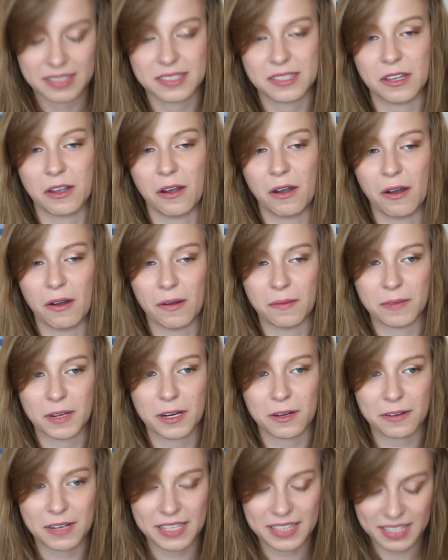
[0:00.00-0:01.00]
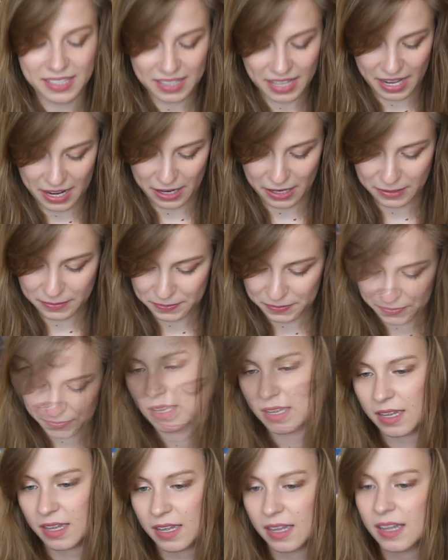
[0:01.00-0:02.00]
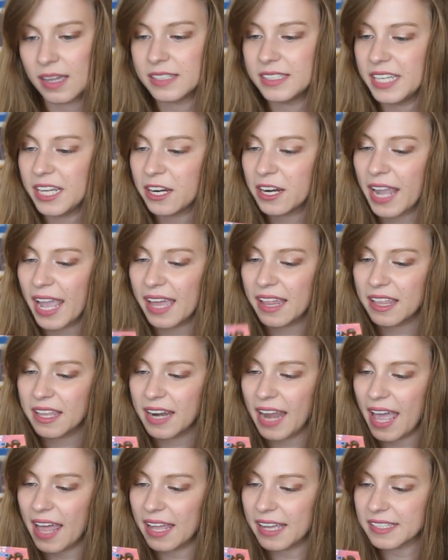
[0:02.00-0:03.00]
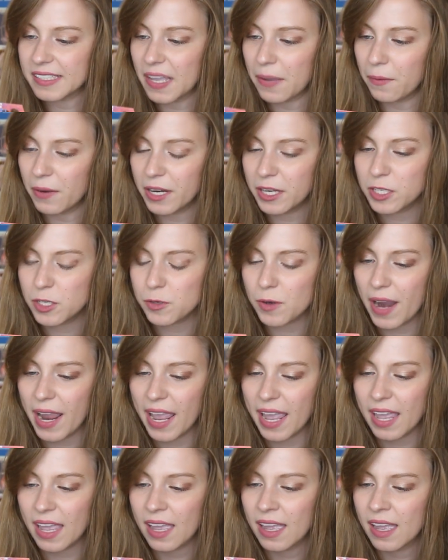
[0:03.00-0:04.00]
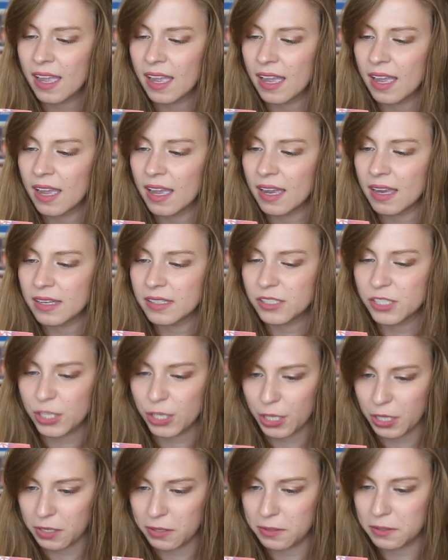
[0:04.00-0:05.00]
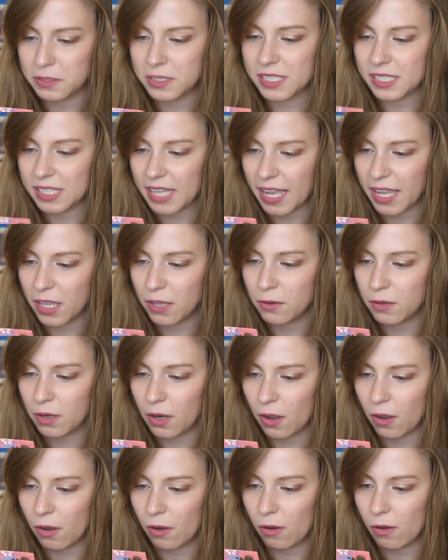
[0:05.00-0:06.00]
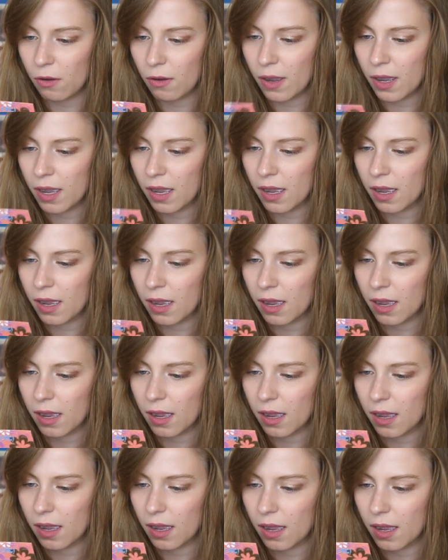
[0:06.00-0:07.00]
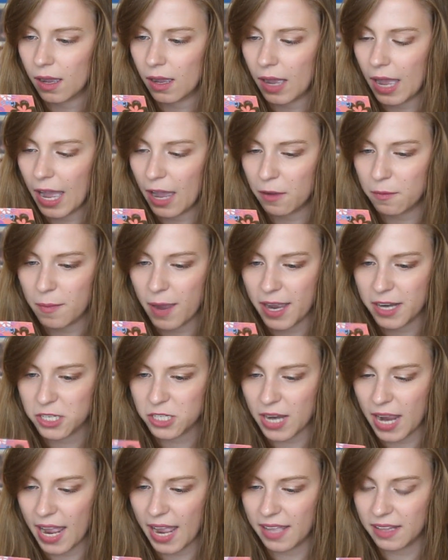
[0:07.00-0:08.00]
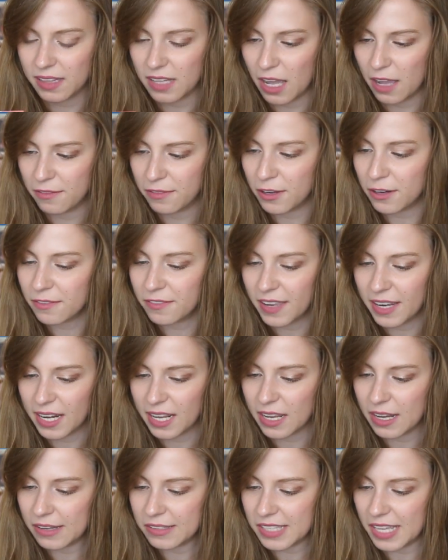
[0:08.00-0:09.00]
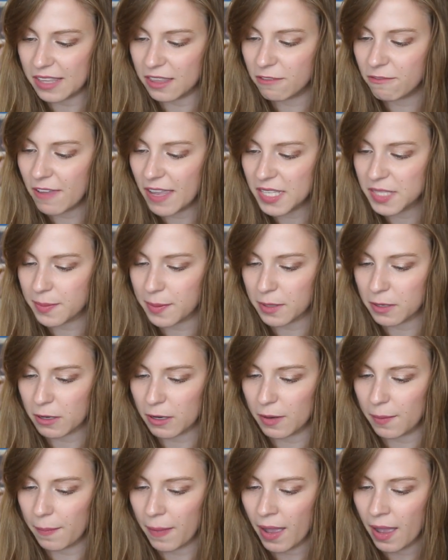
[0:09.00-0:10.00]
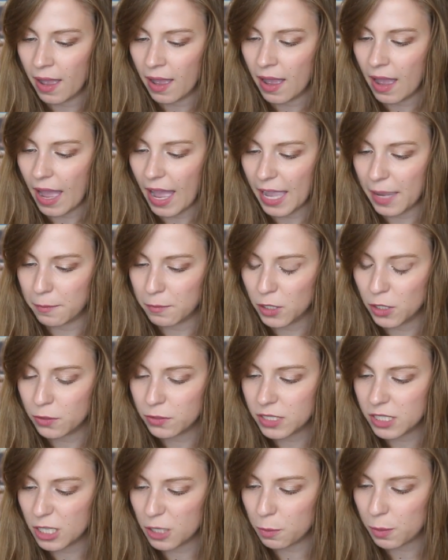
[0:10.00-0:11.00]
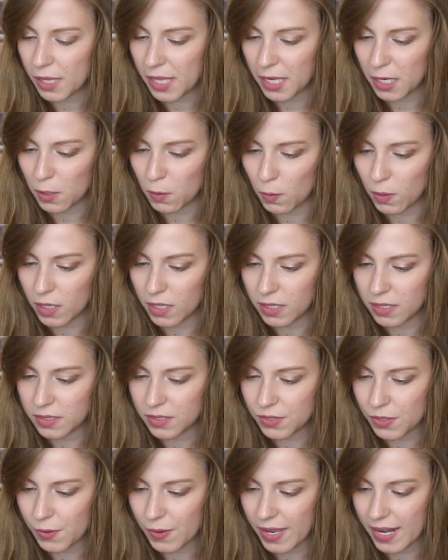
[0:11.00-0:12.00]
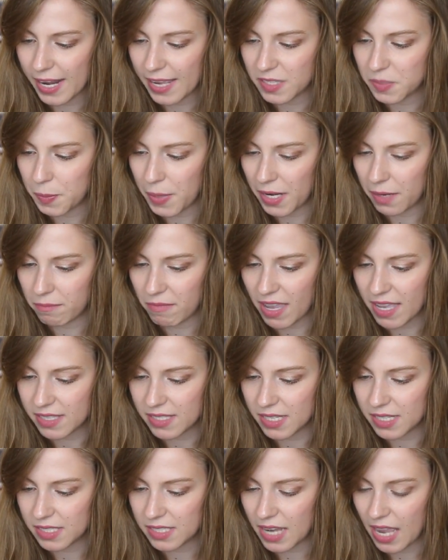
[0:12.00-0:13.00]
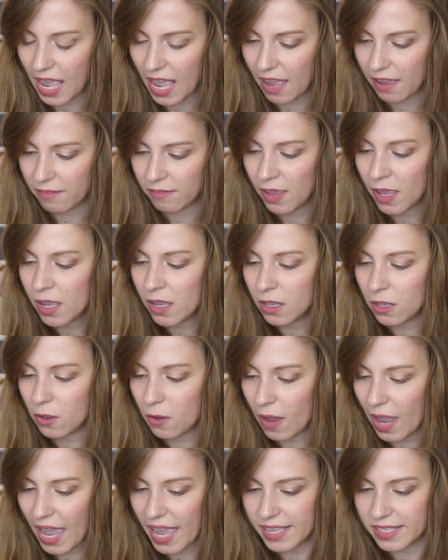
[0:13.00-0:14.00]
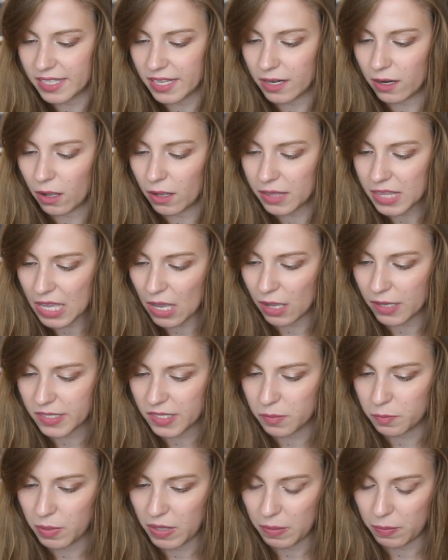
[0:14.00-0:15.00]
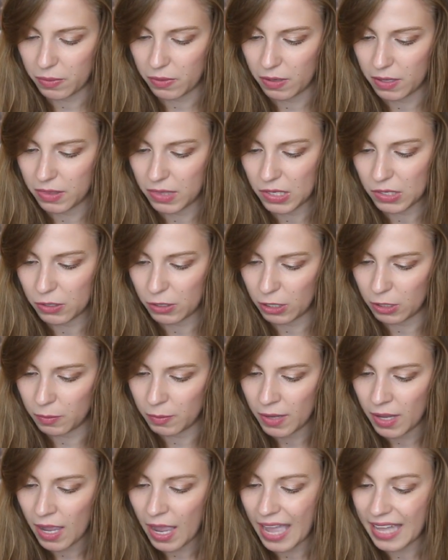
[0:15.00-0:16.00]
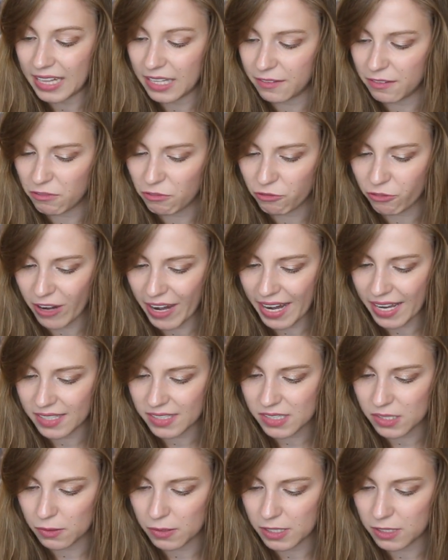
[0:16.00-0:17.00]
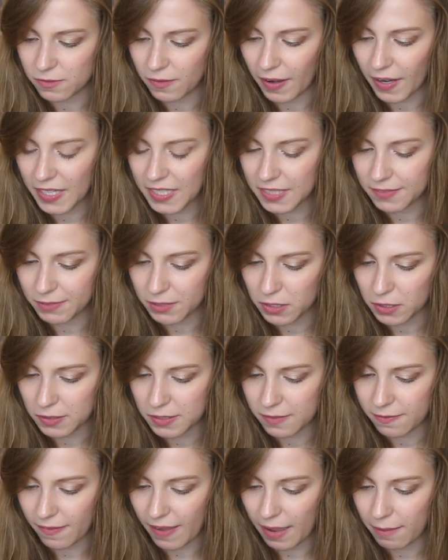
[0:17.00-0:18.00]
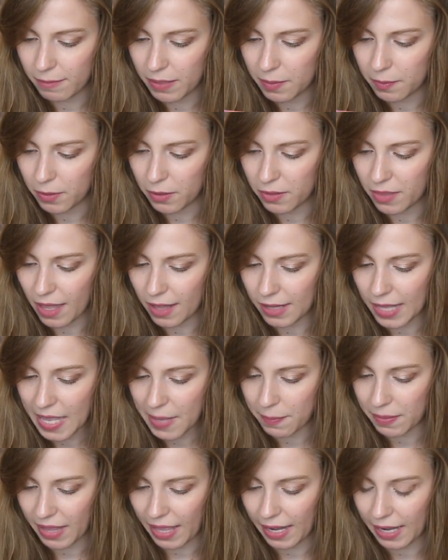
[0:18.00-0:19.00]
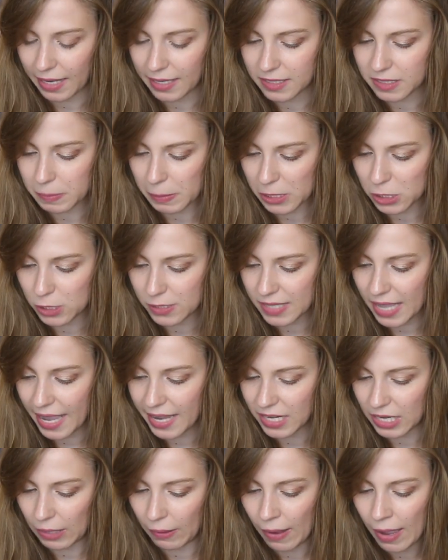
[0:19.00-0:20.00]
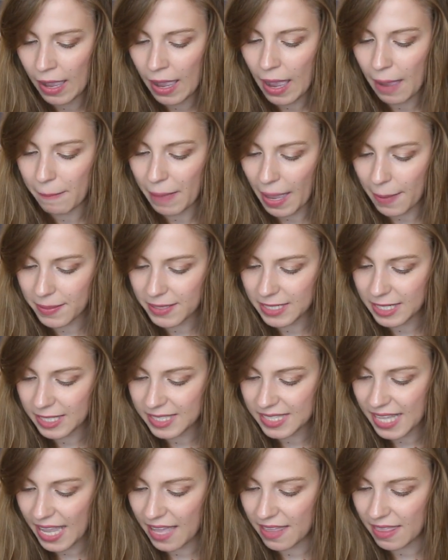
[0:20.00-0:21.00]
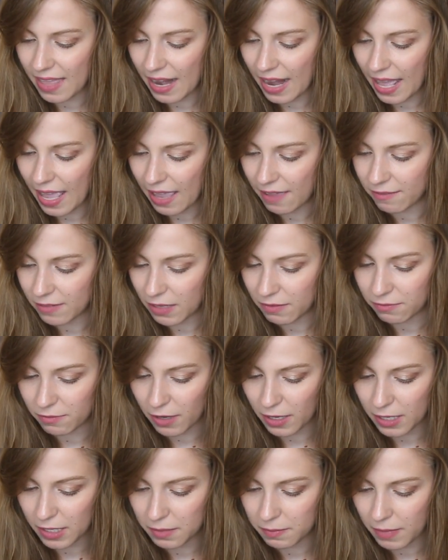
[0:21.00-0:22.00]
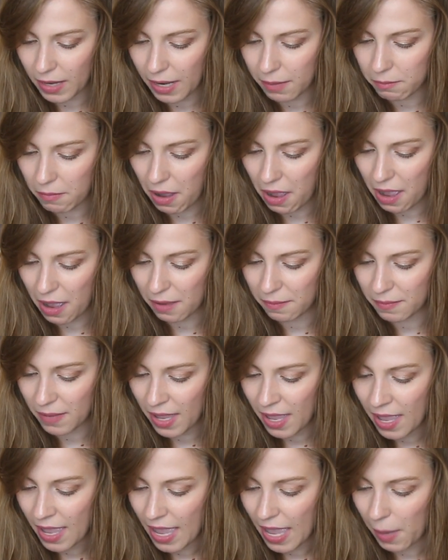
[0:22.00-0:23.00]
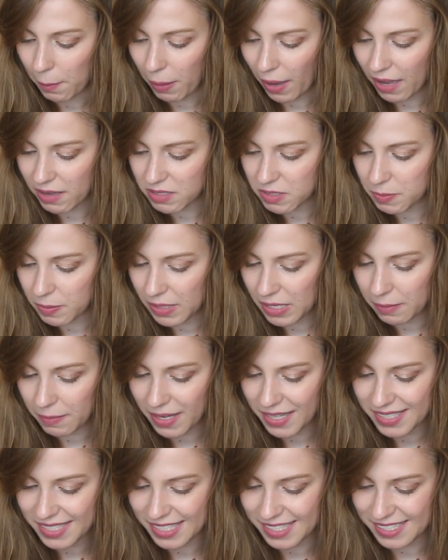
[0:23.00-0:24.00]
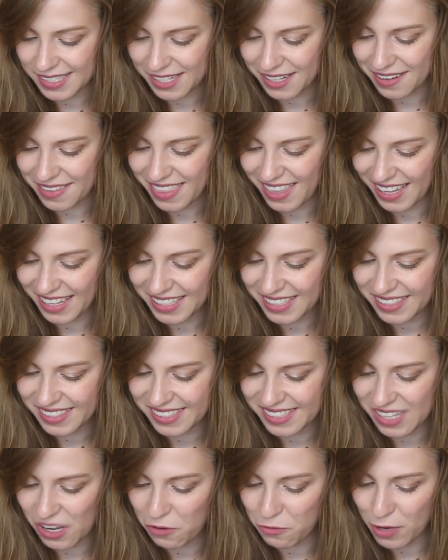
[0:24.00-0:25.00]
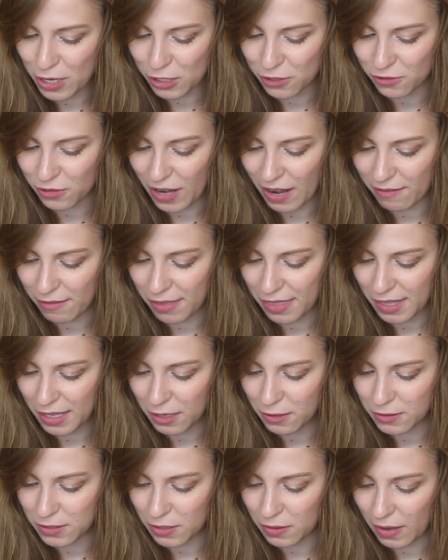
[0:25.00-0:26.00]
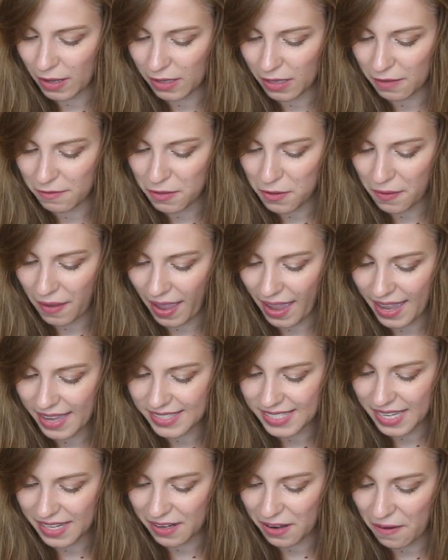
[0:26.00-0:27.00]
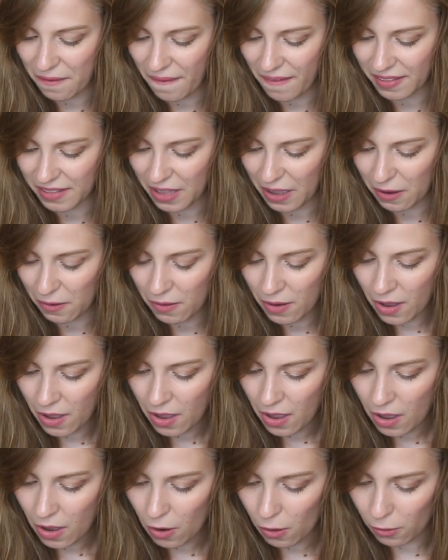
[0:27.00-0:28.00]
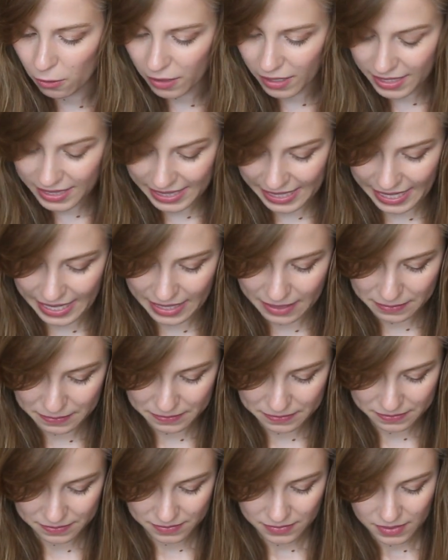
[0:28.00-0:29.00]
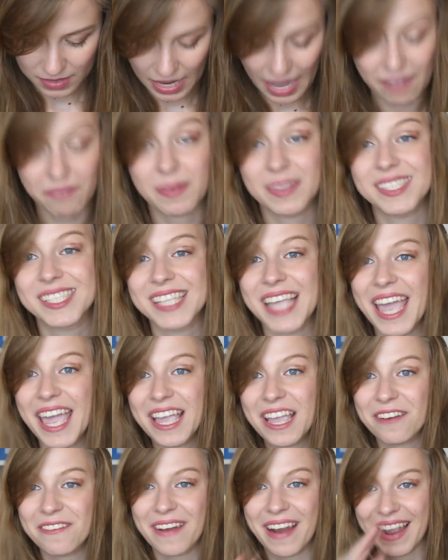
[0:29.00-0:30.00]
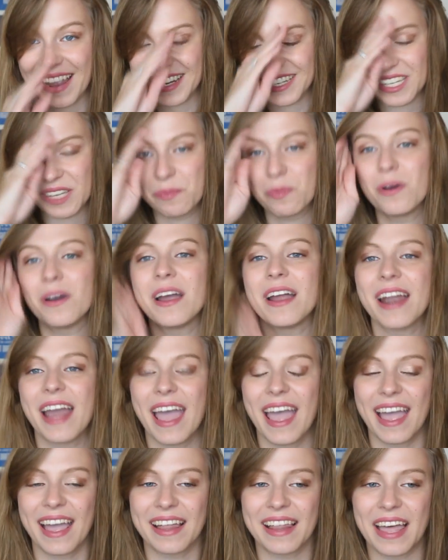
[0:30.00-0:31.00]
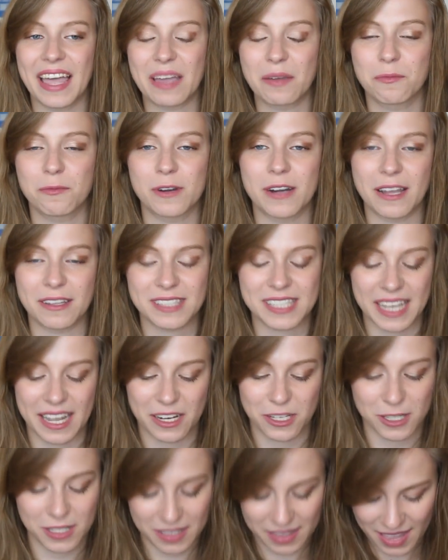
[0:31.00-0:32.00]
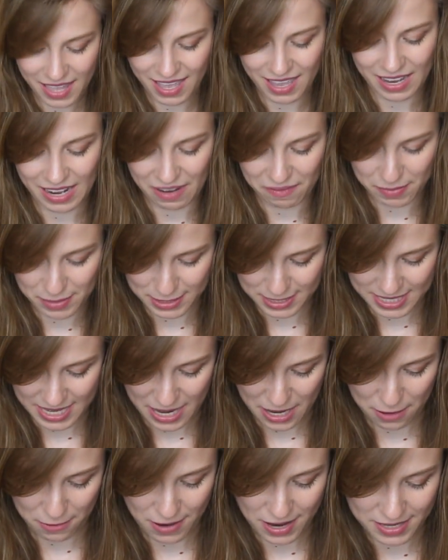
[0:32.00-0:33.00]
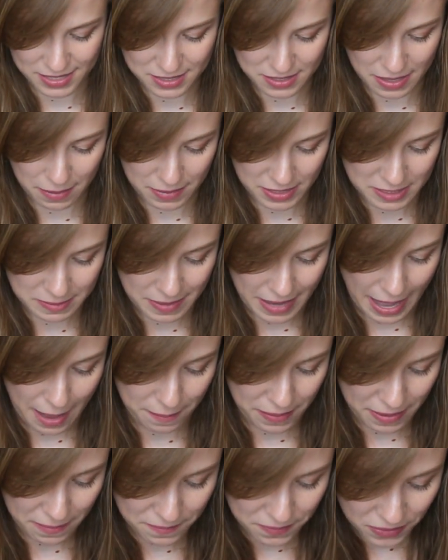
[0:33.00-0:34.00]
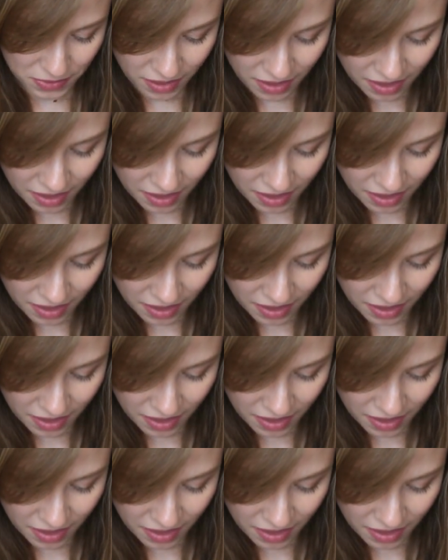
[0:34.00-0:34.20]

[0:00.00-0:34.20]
So I'm gonna read the letter. Dear Kayla and Alex, I wanted to write to you to let you know how much I love your videos and the Facebook group. I am new to the planner world, so it has been amazing to have you guys and all the awesome people in the group. I live in France, so it is very difficult to find people that like planning as much as I do. I'm happy to say that I have converted my mom and possibly my sister. Thanks so much for everything you do. I love you guys, and oh hello, Aurélie. I've been saying it right. She put a like pronunciation thing, and I've been saying it right, so that makes me happy.